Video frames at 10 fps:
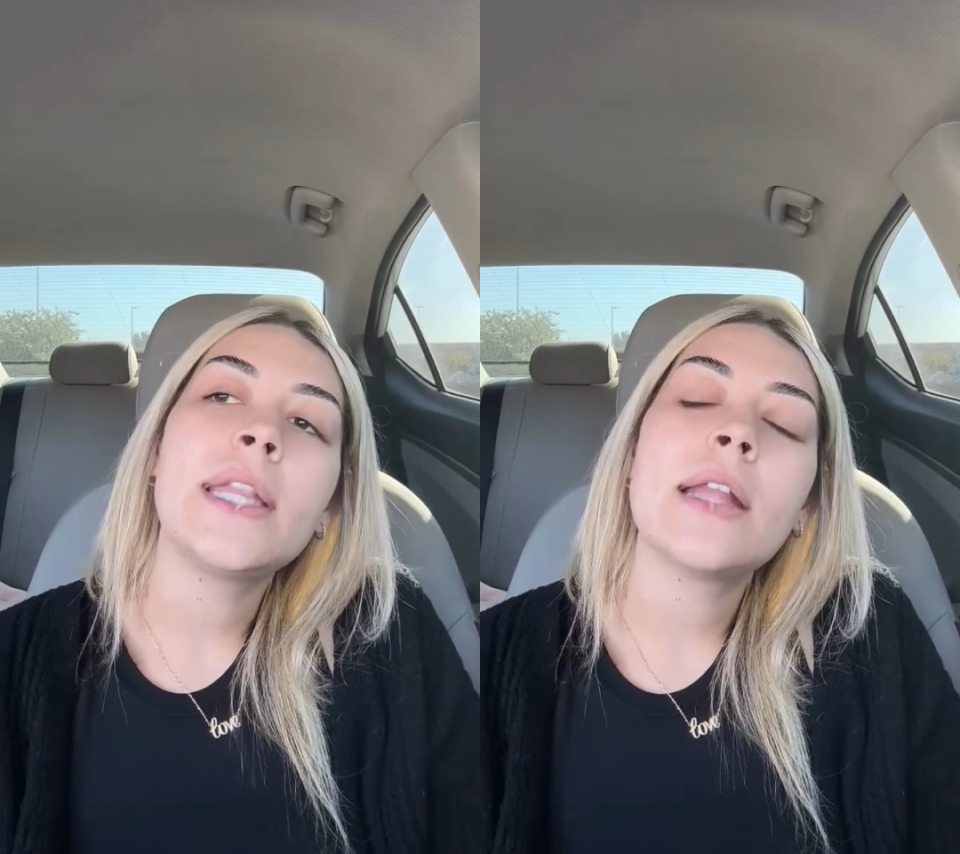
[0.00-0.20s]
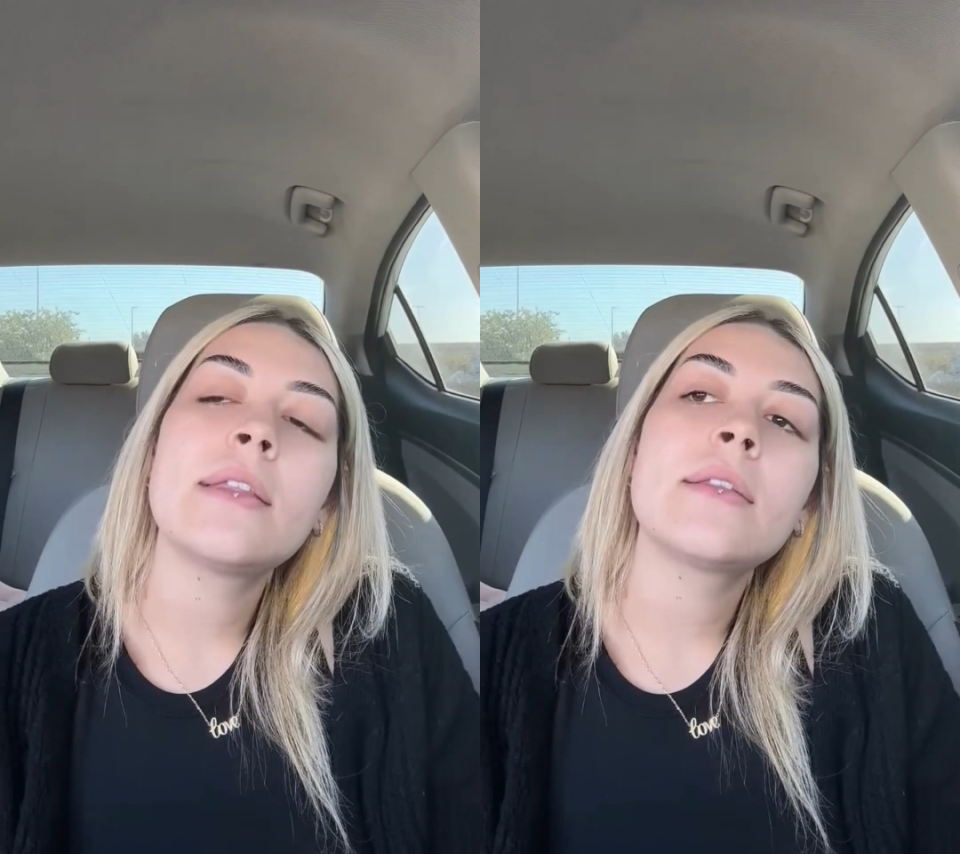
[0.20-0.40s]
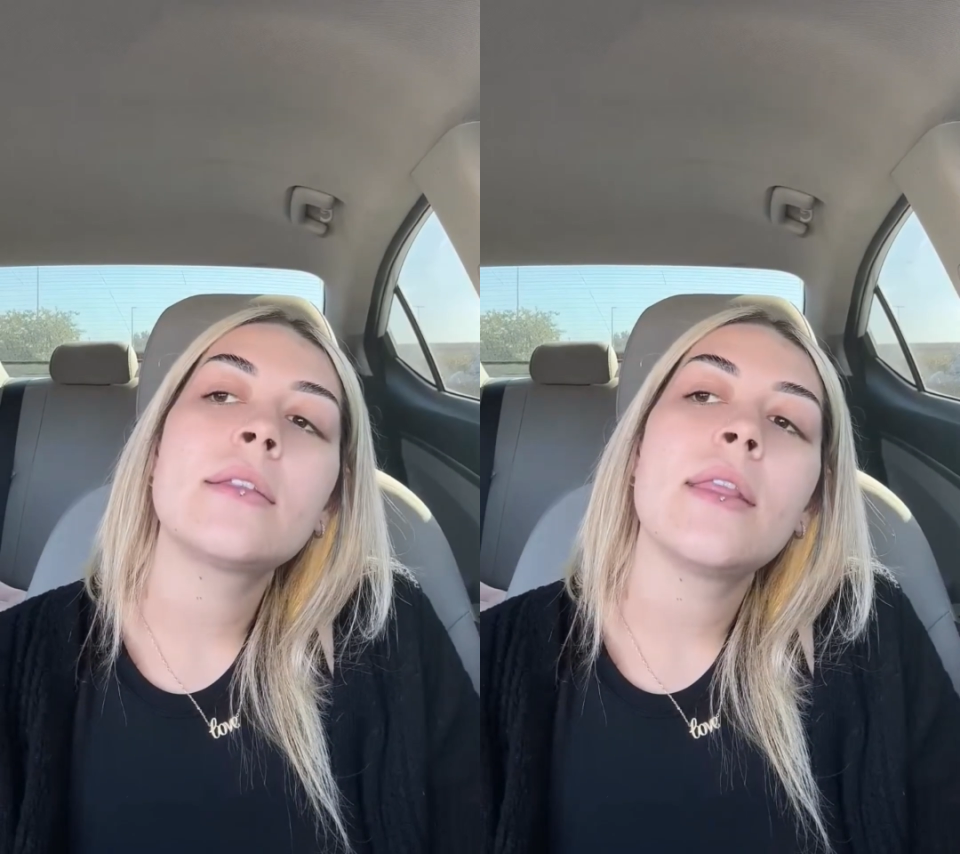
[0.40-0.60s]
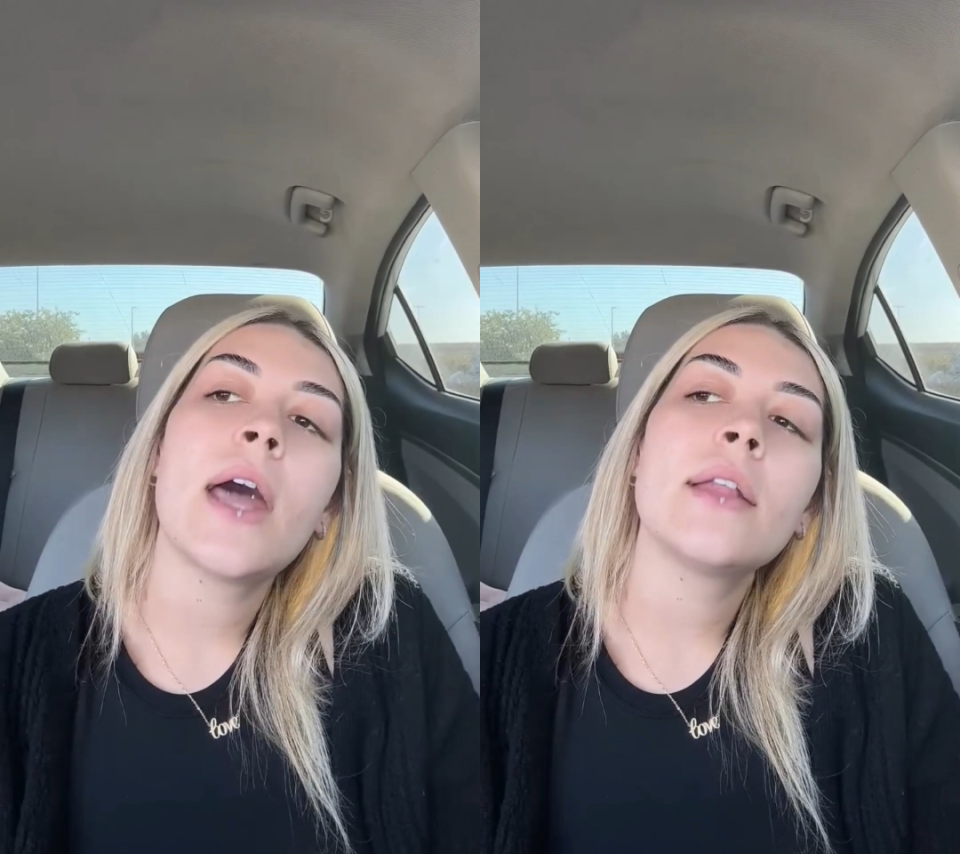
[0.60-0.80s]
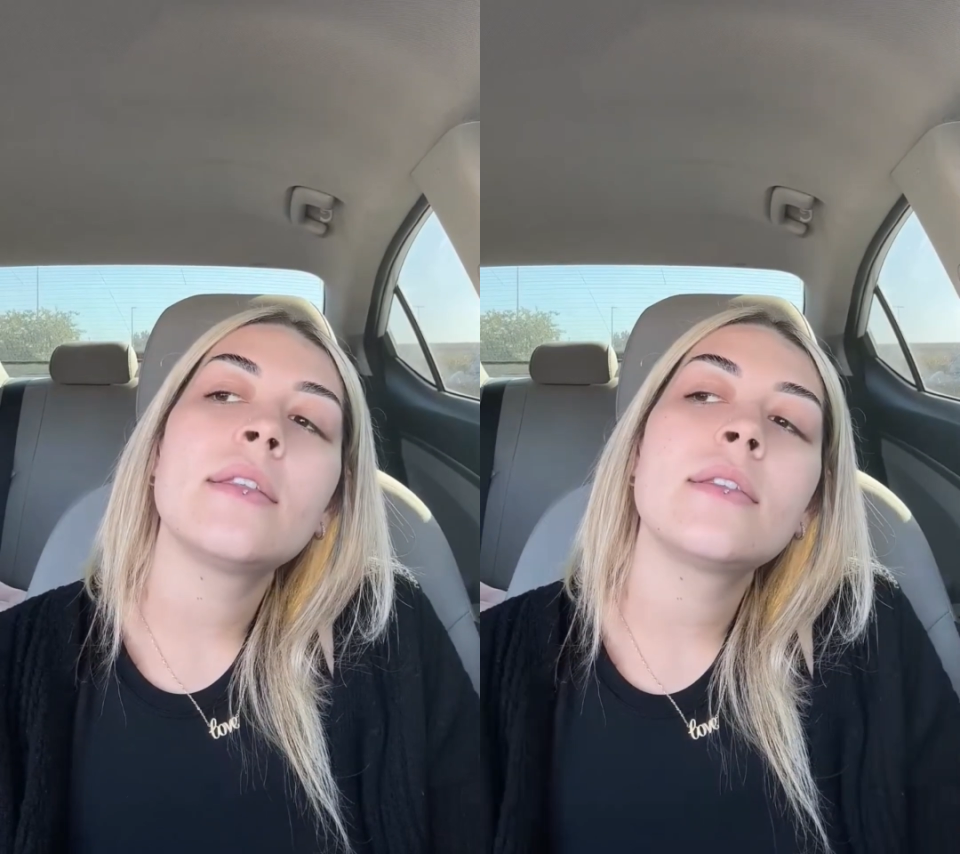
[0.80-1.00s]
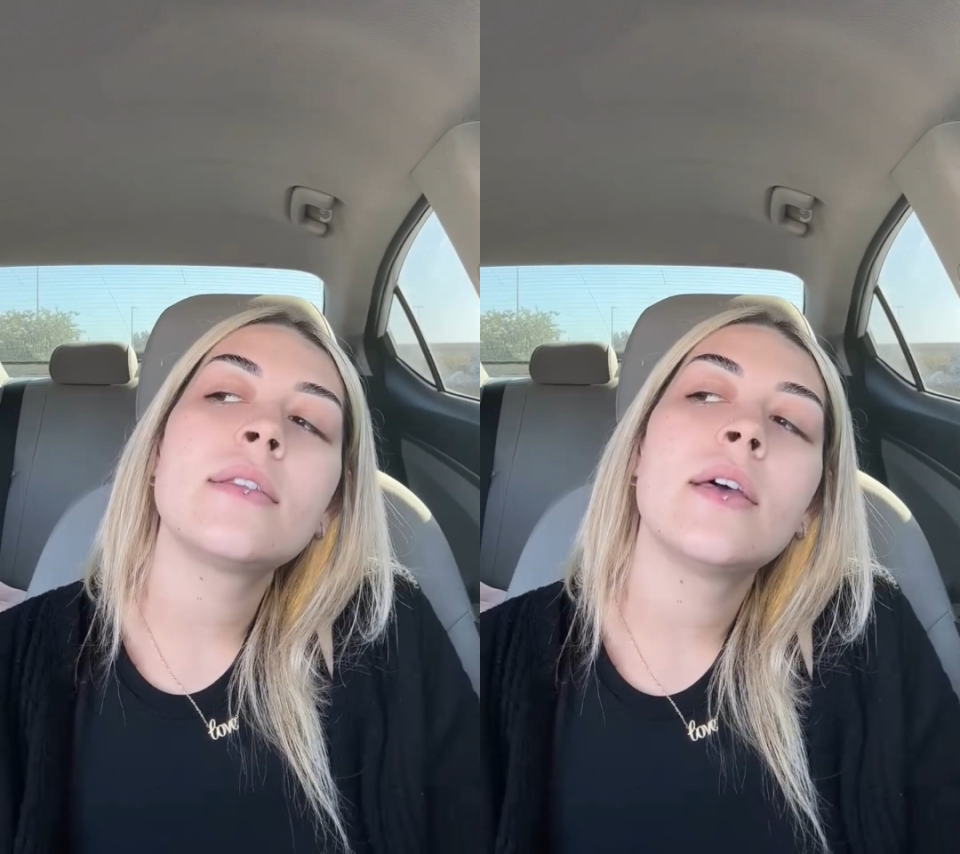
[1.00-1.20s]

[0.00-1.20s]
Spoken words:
that's